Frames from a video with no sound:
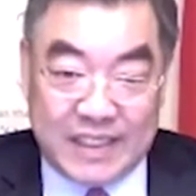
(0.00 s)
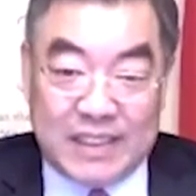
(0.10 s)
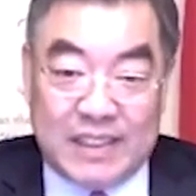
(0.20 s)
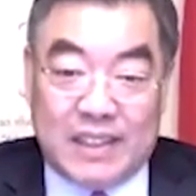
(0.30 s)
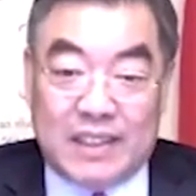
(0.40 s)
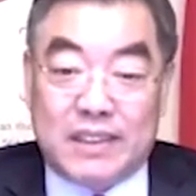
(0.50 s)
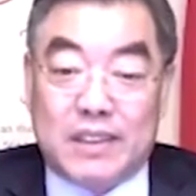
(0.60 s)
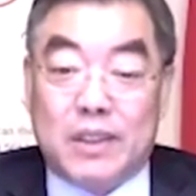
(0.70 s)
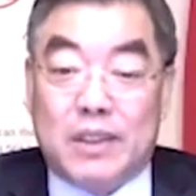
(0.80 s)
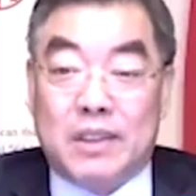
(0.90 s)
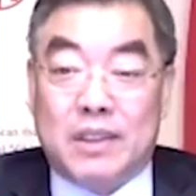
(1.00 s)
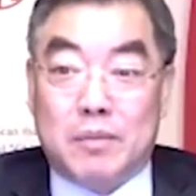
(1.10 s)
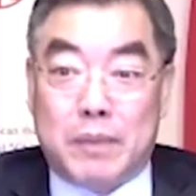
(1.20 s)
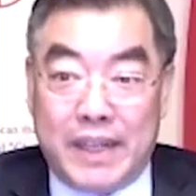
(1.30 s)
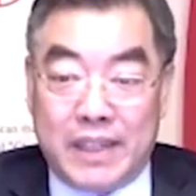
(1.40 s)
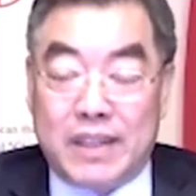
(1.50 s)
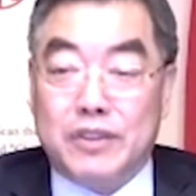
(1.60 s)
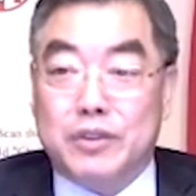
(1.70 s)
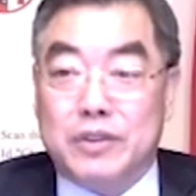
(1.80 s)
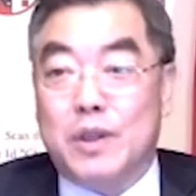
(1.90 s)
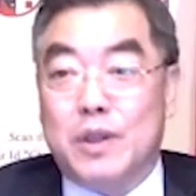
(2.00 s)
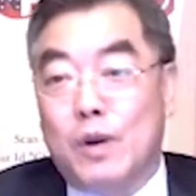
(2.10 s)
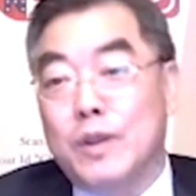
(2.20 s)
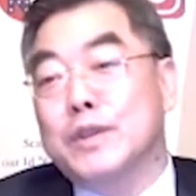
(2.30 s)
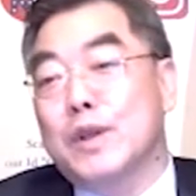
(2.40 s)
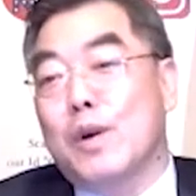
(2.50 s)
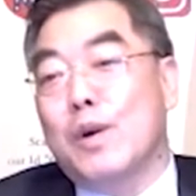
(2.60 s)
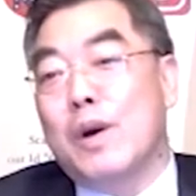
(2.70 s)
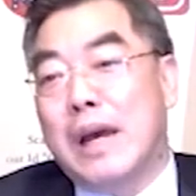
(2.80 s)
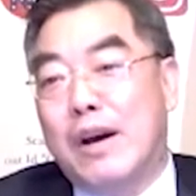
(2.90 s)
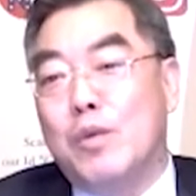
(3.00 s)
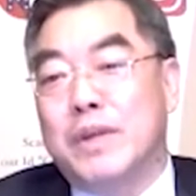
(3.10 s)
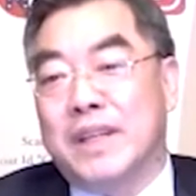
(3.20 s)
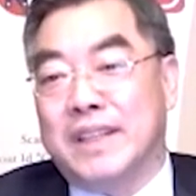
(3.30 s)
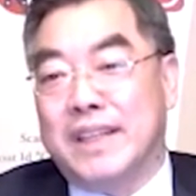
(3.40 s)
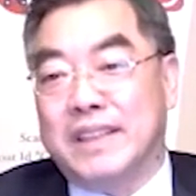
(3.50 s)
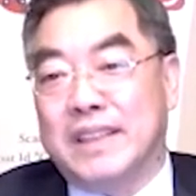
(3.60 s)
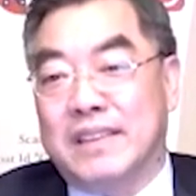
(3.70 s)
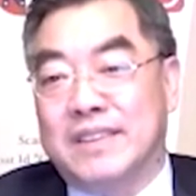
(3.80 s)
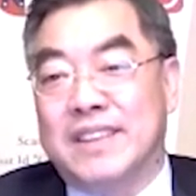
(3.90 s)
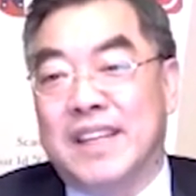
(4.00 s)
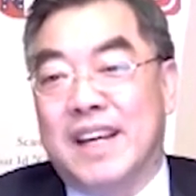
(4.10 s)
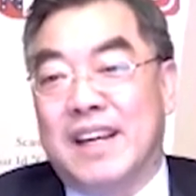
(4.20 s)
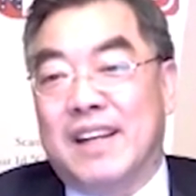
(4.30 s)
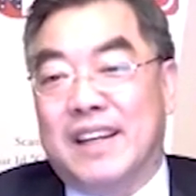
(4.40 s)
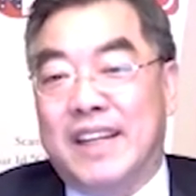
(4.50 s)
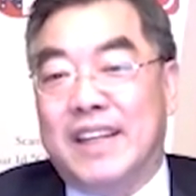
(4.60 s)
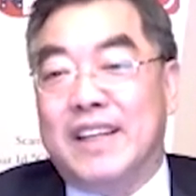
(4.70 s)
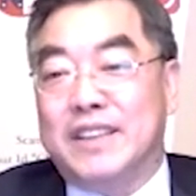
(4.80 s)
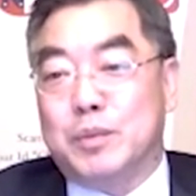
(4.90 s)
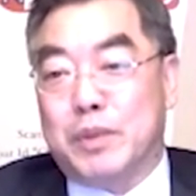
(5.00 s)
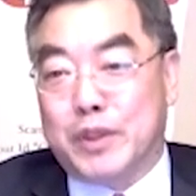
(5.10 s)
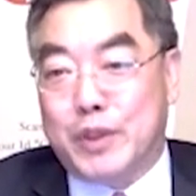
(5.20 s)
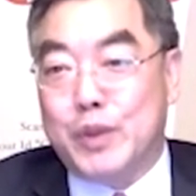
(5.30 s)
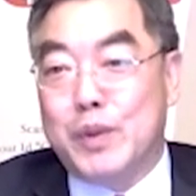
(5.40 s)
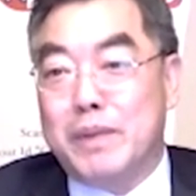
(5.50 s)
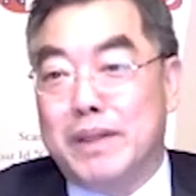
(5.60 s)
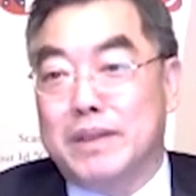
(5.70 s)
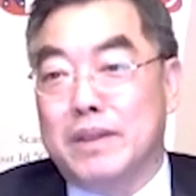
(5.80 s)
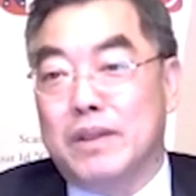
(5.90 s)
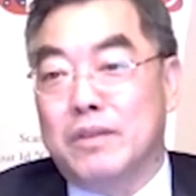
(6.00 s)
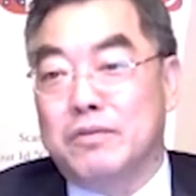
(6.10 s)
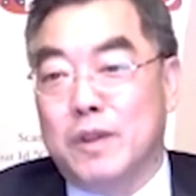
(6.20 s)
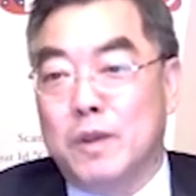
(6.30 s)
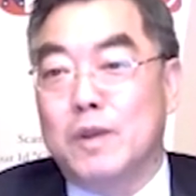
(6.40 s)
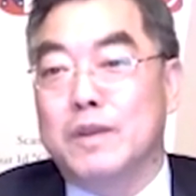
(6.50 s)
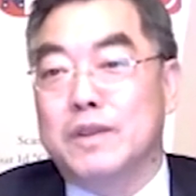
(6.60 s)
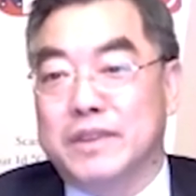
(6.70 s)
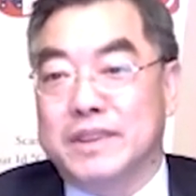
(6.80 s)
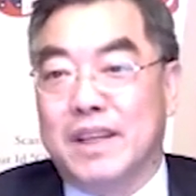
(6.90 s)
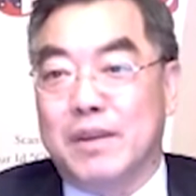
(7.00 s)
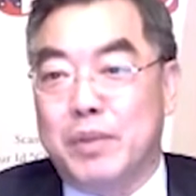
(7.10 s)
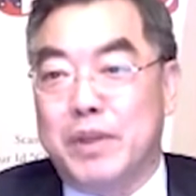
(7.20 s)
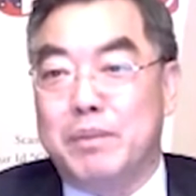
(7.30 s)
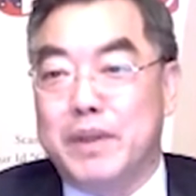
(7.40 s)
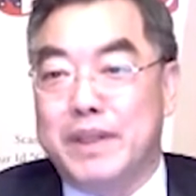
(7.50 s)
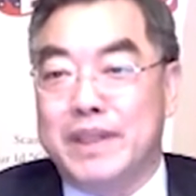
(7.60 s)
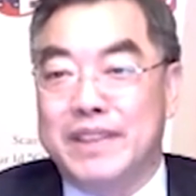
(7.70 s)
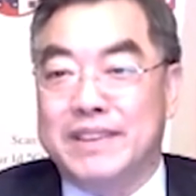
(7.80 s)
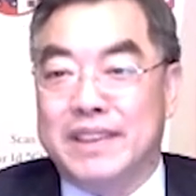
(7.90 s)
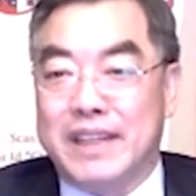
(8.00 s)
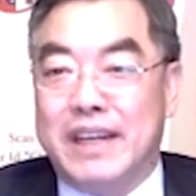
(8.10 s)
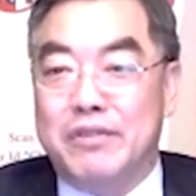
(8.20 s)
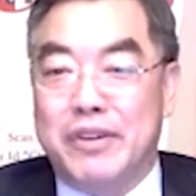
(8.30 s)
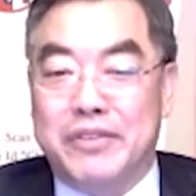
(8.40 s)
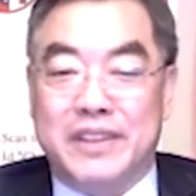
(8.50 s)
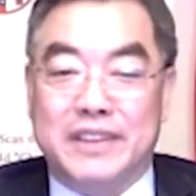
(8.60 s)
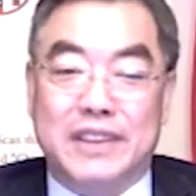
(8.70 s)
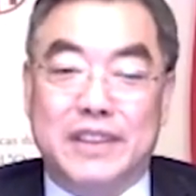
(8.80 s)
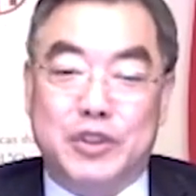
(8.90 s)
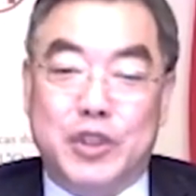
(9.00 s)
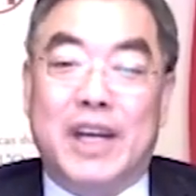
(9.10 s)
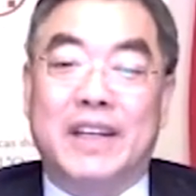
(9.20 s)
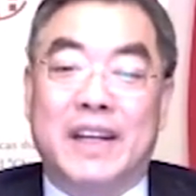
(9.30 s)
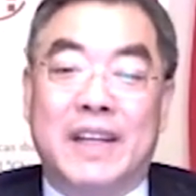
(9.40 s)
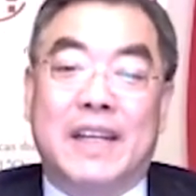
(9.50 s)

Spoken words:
And my consulate also helped Connecticut in its procurement of all those PPEs and everything in China.